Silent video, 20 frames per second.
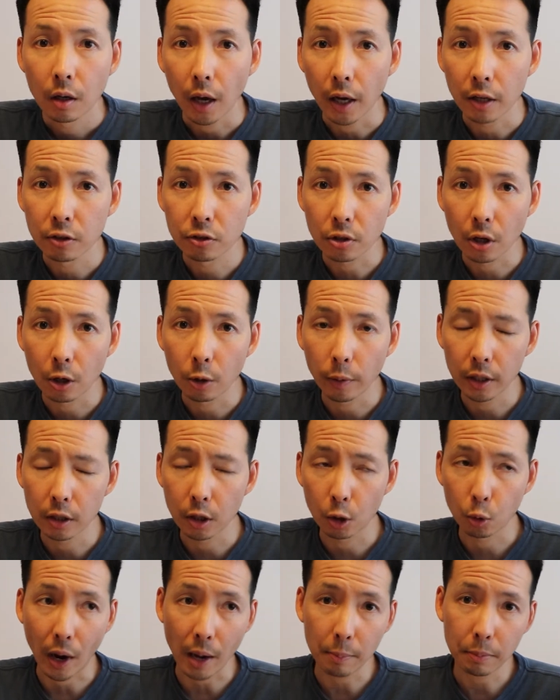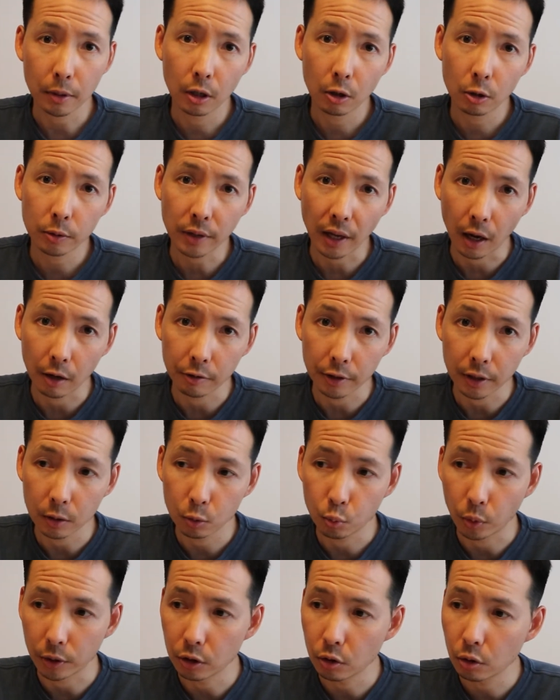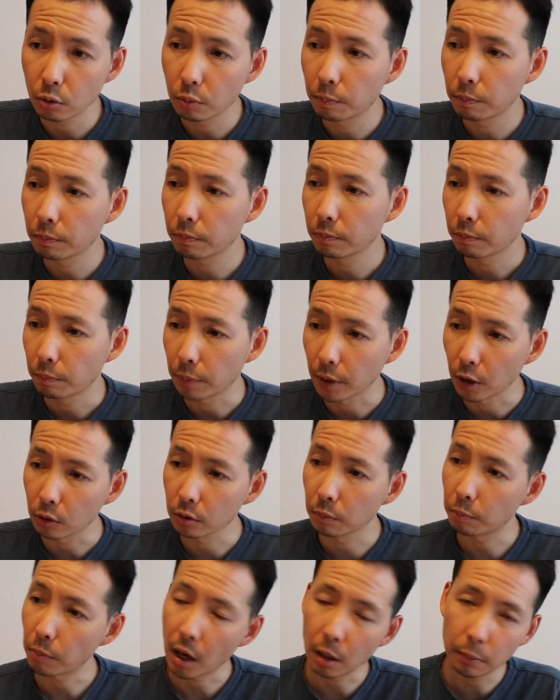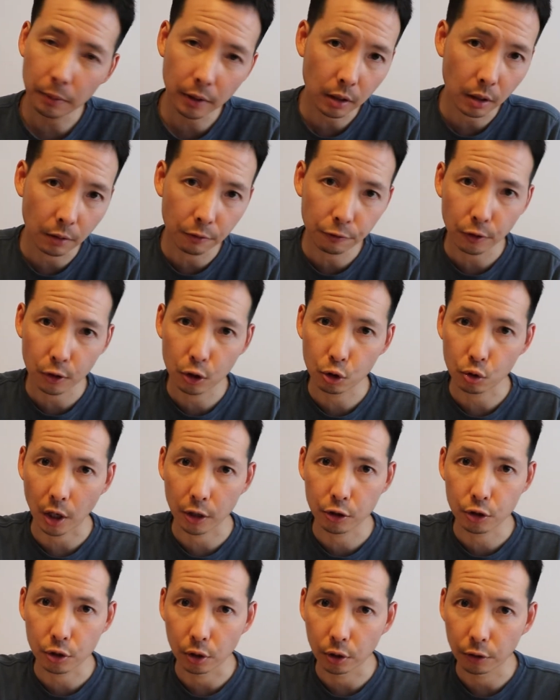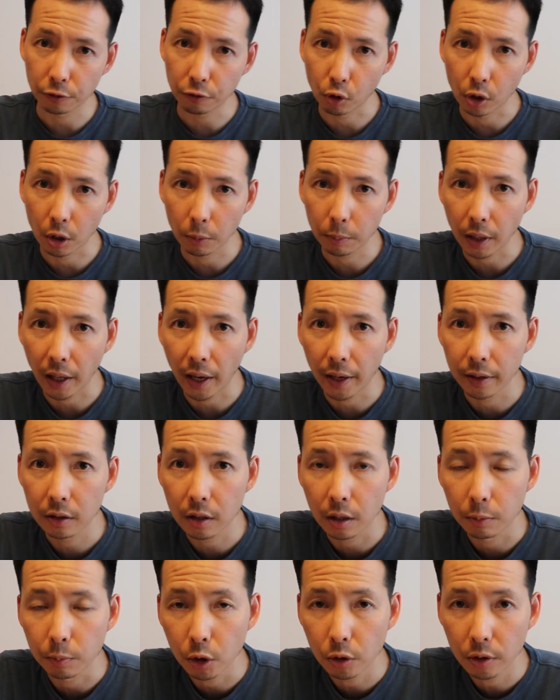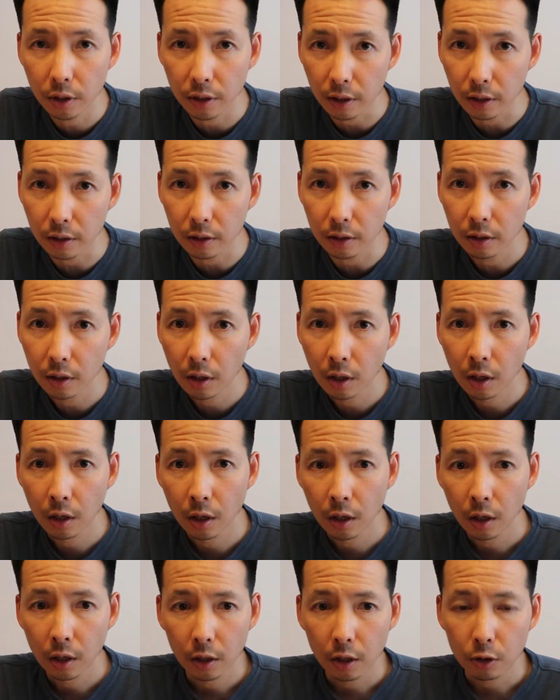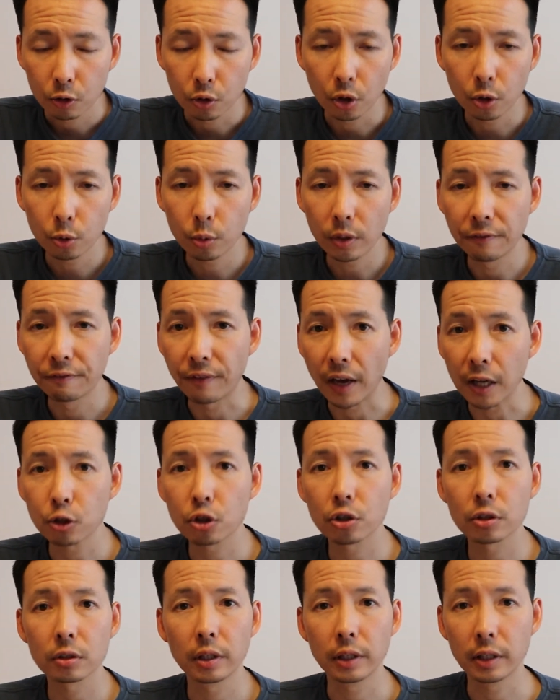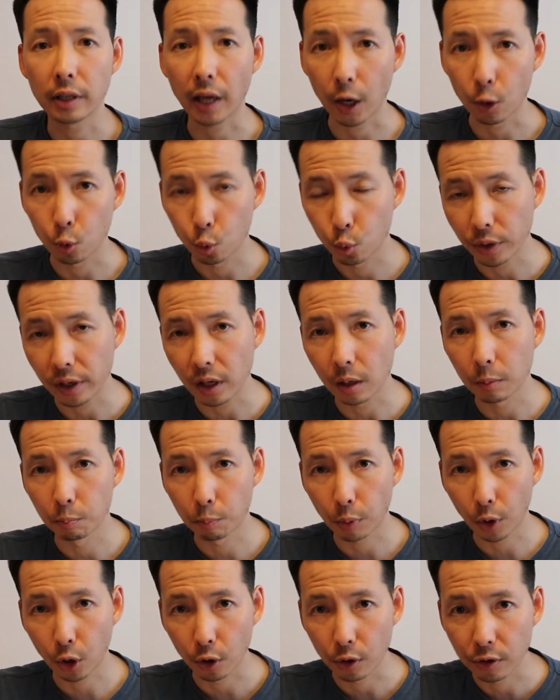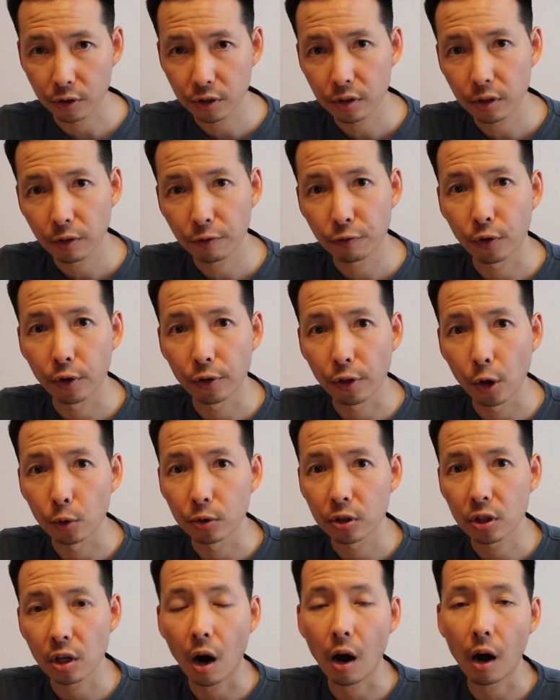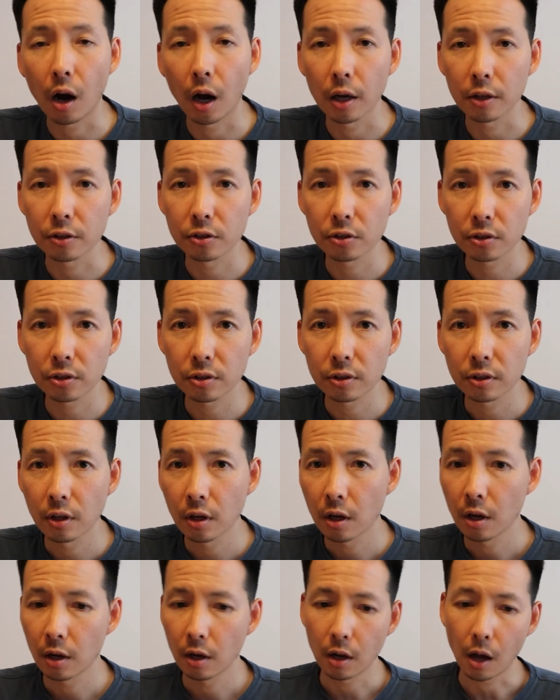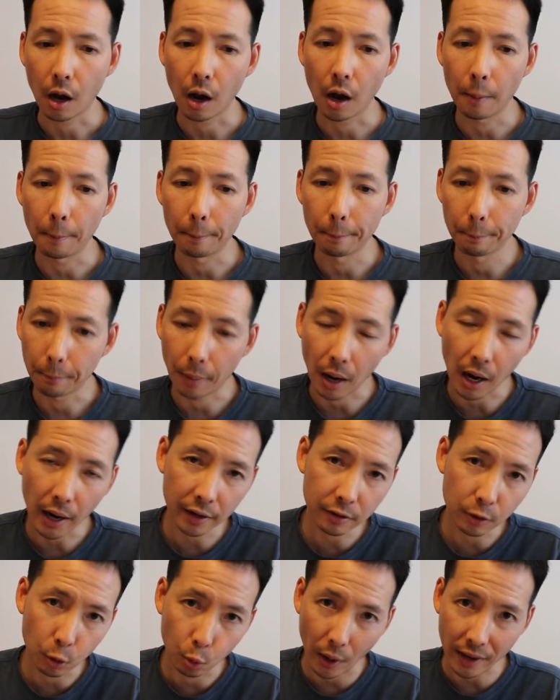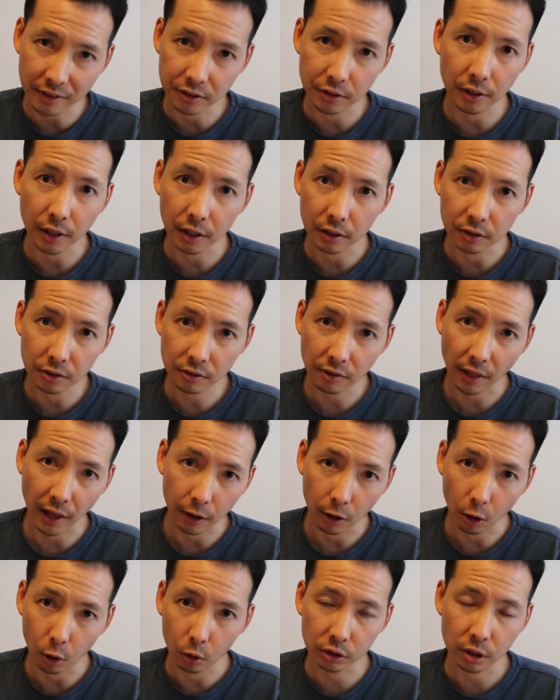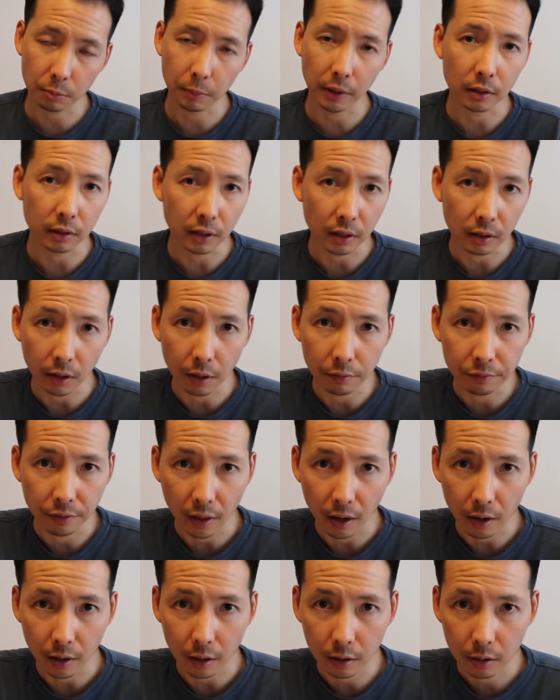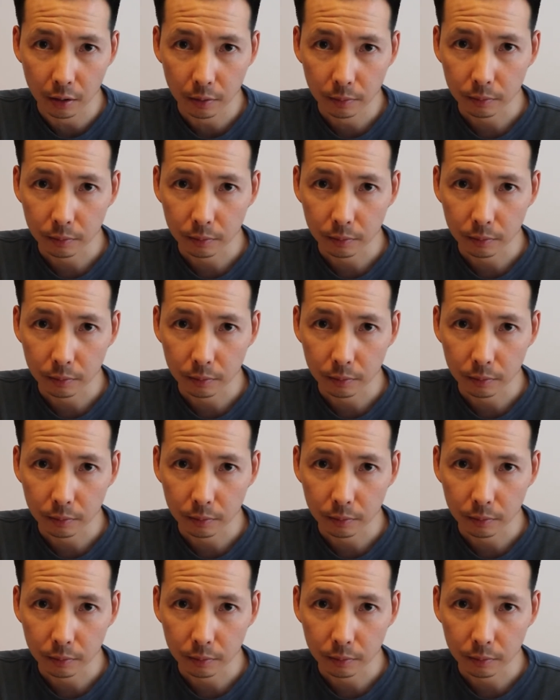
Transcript: And so in Arapahoe County, when you build public infrastructure for a planned community, you eventually get reimbursed for those costs by the residents that ultimately live there.